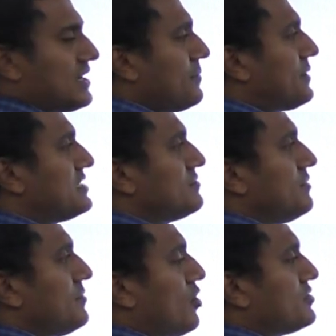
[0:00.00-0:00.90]
Temperature
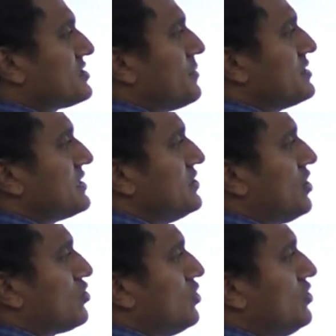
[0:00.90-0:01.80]
maybe, how much temperature I
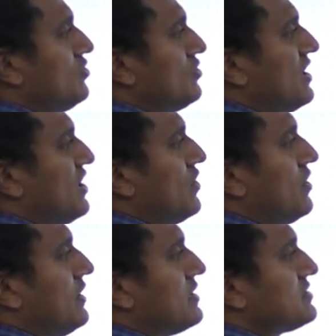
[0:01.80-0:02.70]
told you?
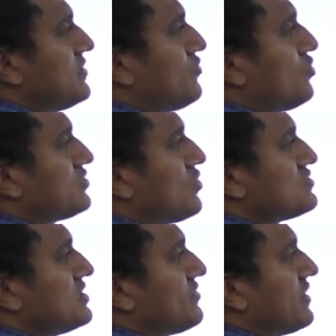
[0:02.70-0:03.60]
Let us say
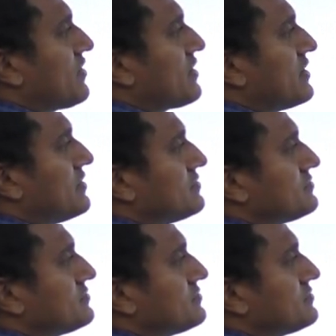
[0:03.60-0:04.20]
4500.